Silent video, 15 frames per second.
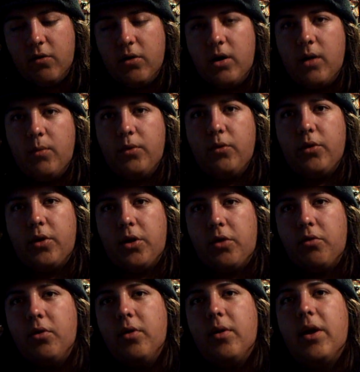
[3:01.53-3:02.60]
going on with
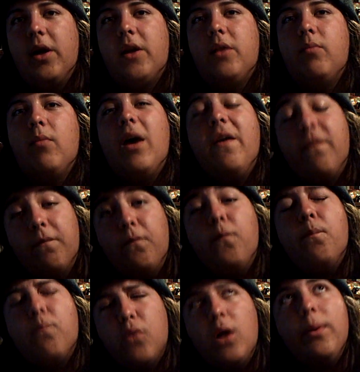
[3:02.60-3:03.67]
orchestra, and my
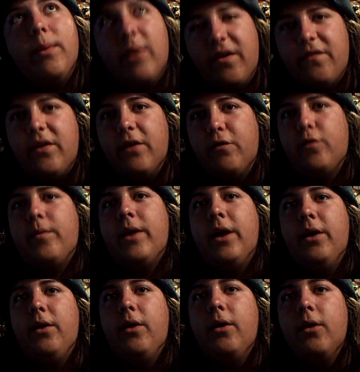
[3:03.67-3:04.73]
probably my favorite
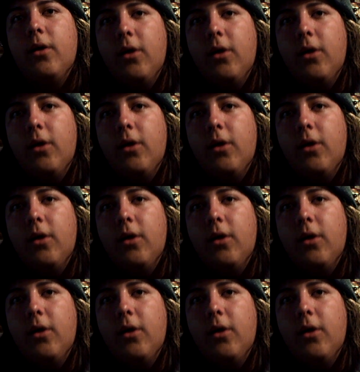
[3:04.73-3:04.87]
band,